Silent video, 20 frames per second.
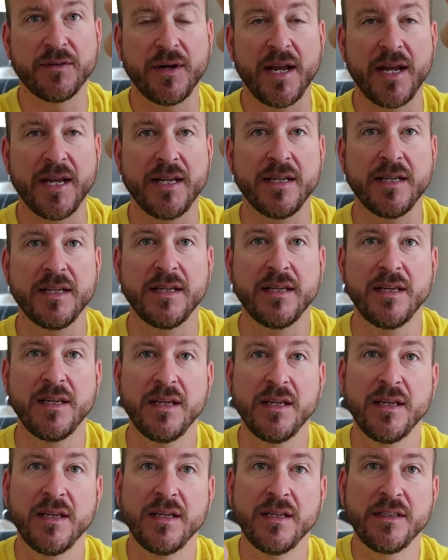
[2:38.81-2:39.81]
right?
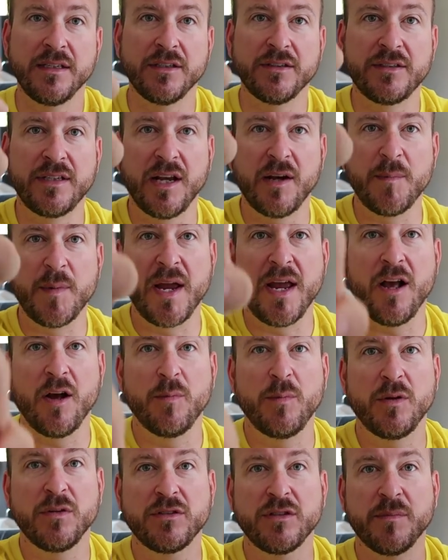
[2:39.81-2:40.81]
You see how my
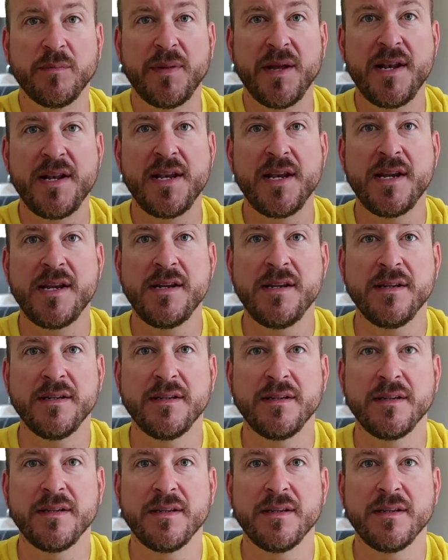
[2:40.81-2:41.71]
elbows are bending?